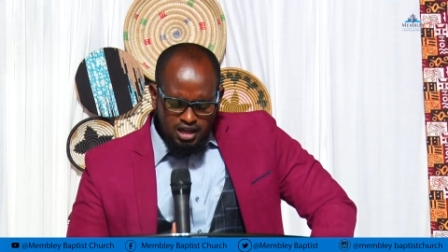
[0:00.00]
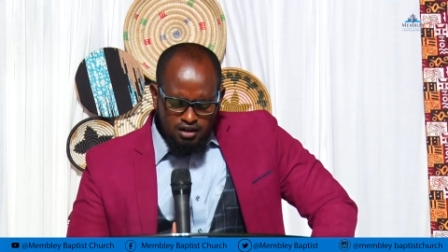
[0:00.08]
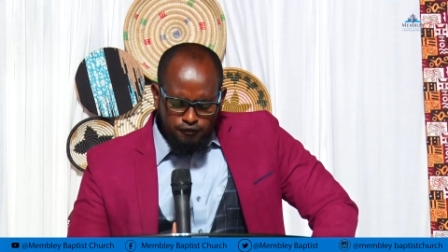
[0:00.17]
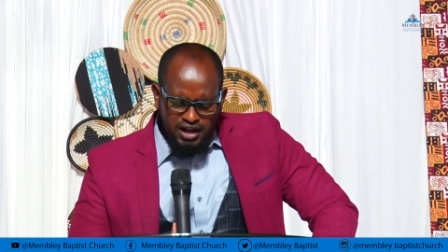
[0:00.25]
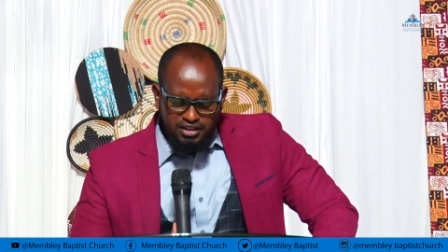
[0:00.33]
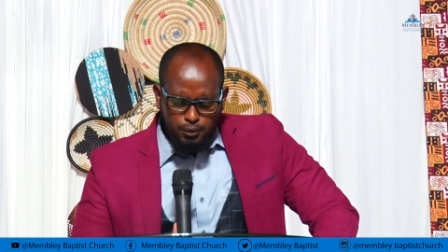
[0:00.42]

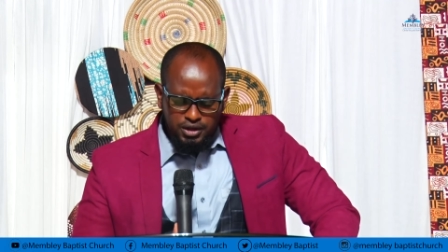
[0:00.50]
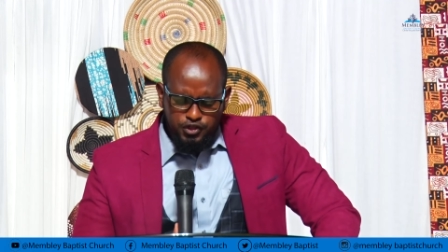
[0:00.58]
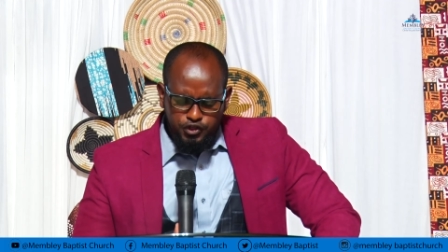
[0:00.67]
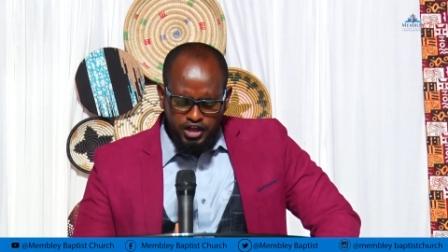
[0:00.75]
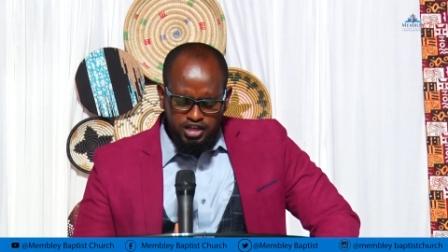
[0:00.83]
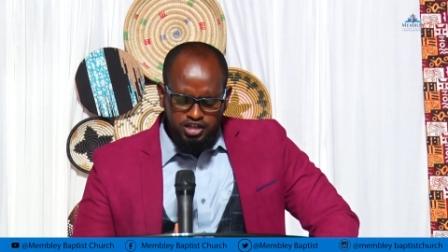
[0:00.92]
Father, we
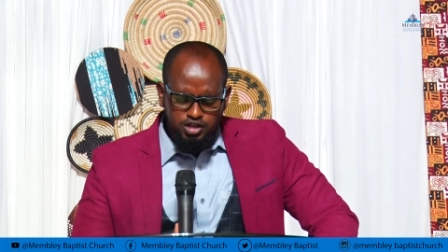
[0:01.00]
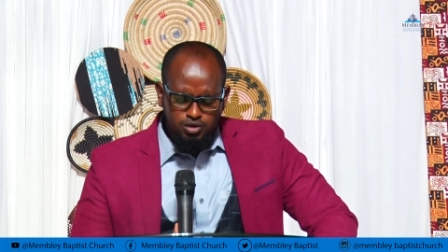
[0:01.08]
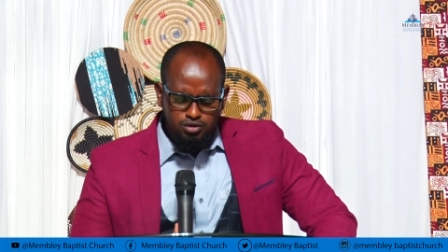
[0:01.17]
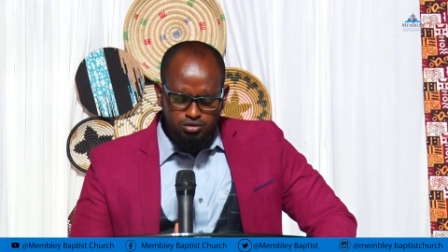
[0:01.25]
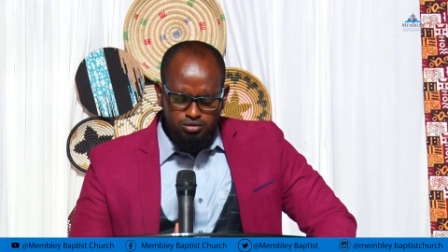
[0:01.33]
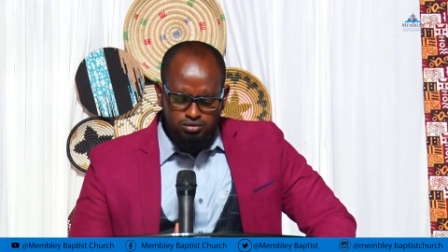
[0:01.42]
thank
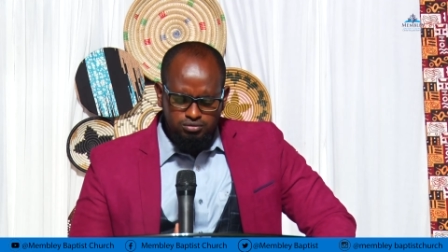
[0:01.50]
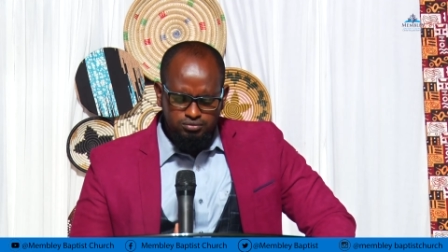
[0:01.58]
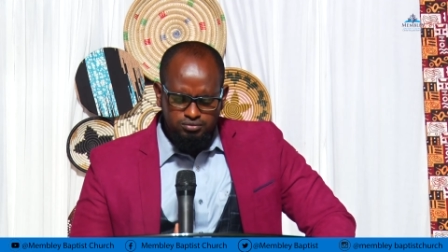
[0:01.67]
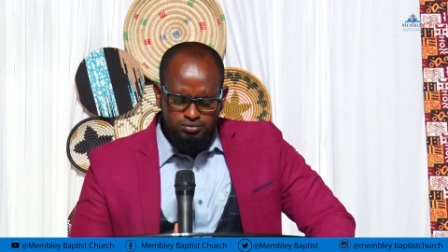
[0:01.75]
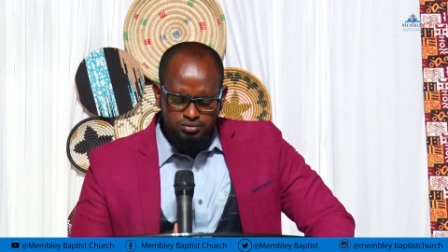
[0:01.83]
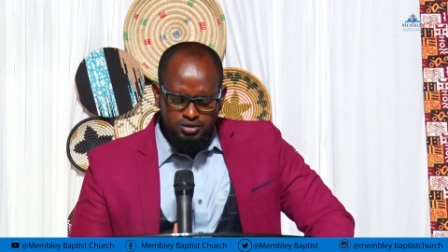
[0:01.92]
you.
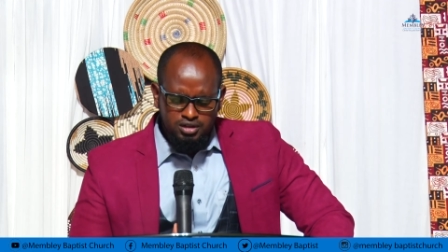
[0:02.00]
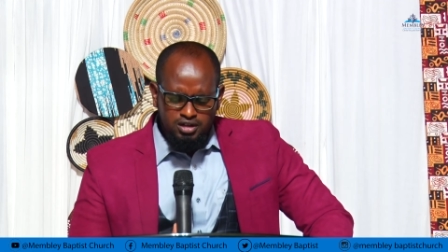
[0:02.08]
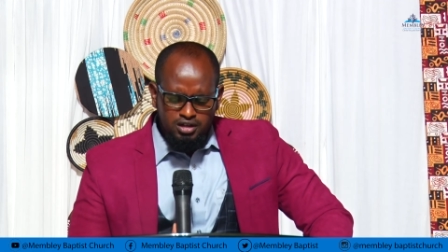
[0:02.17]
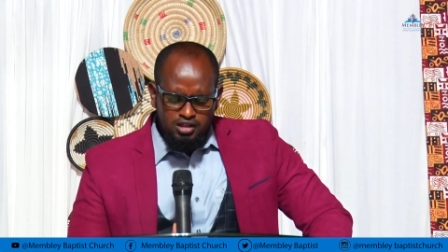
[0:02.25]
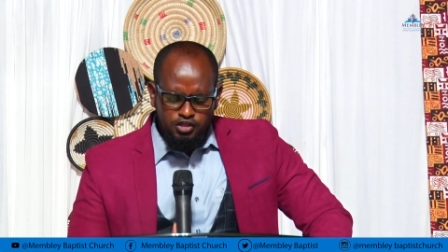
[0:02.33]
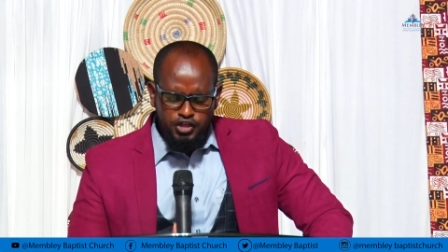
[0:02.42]

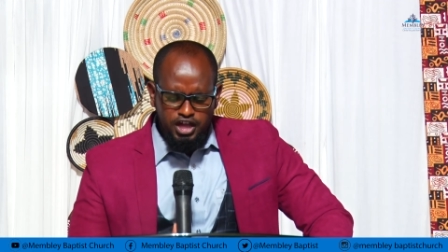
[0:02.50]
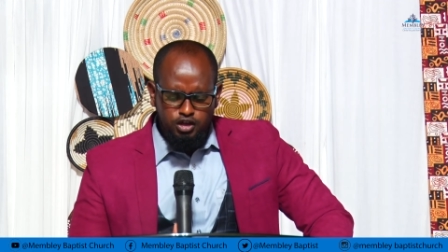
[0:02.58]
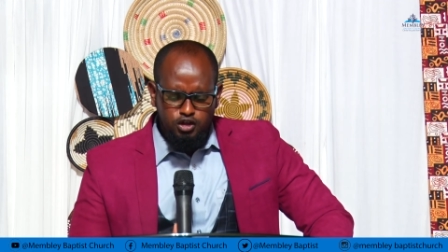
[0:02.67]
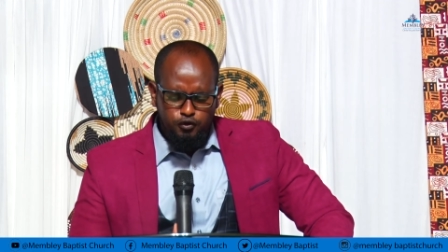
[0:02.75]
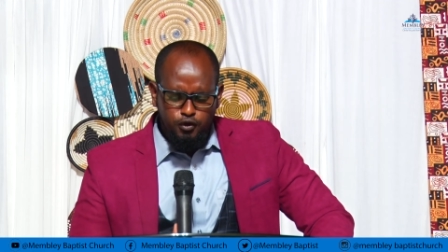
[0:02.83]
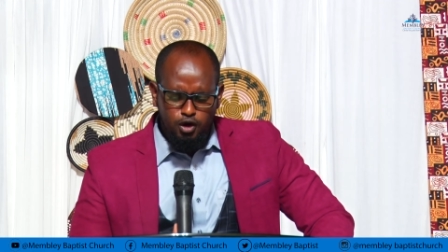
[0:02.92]

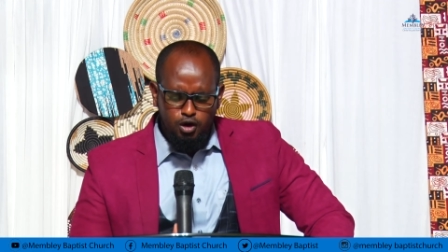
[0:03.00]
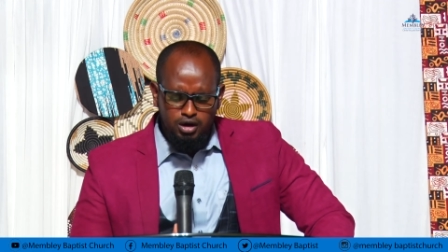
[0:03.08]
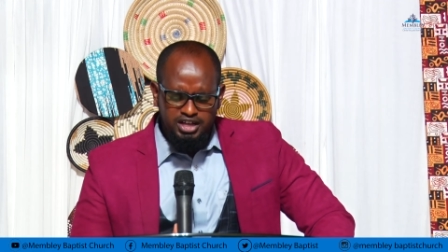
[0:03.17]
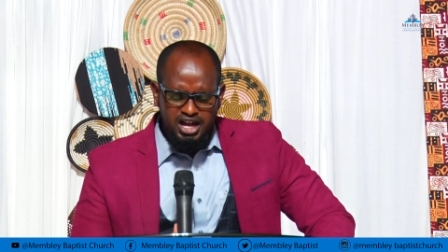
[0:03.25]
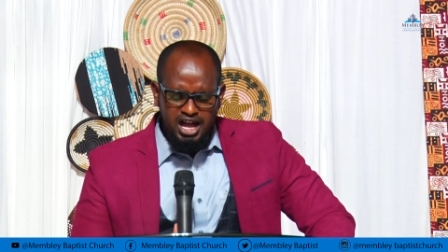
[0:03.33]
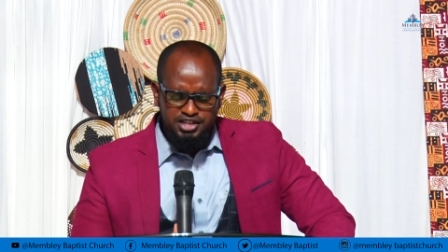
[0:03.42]
Thank you for
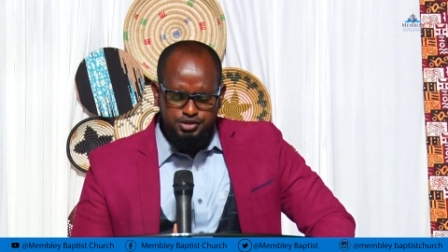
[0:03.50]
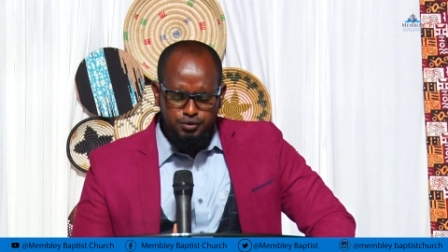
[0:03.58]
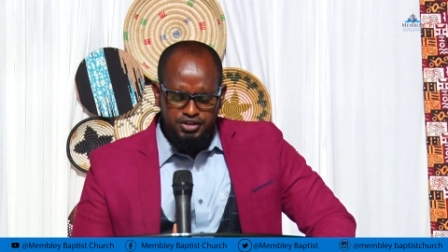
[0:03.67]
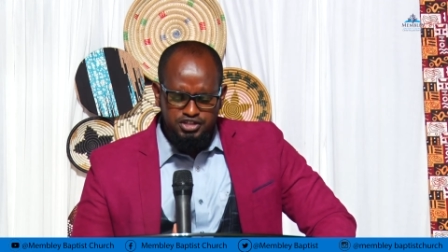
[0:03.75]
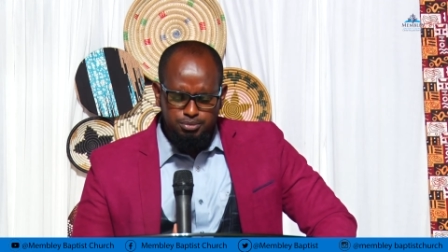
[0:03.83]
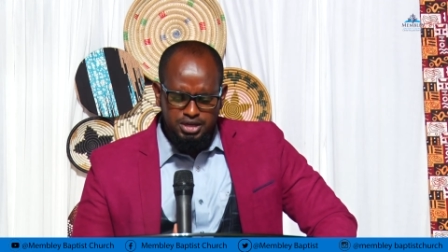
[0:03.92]
calling us to this